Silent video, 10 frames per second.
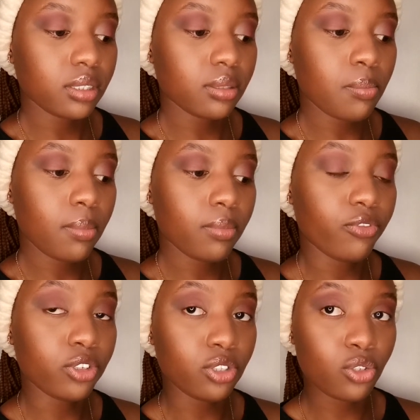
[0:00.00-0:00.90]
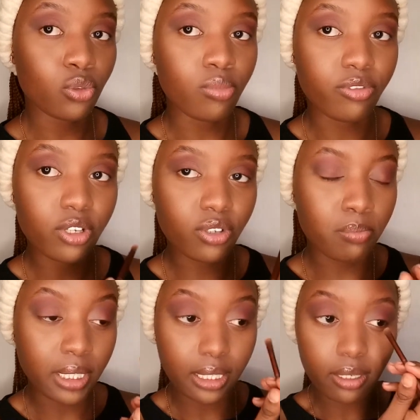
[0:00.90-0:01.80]
video to be very beginner
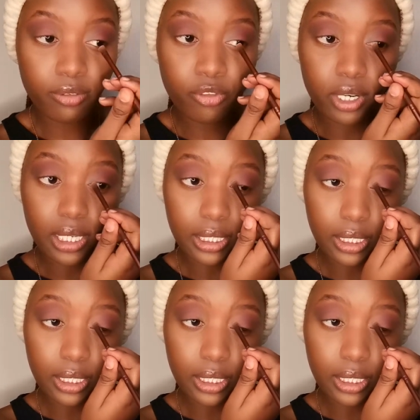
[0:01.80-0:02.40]
friendly.